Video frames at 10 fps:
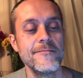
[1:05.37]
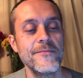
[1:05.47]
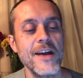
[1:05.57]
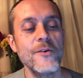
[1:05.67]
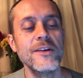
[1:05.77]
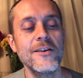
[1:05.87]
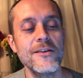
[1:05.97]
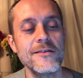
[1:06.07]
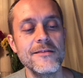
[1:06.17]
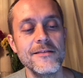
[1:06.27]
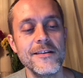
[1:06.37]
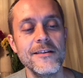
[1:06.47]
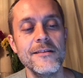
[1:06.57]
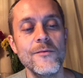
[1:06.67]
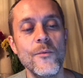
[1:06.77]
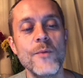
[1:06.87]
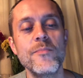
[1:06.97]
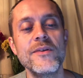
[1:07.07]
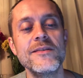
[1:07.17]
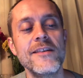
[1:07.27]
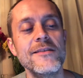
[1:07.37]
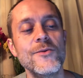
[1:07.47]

How curious that what brings us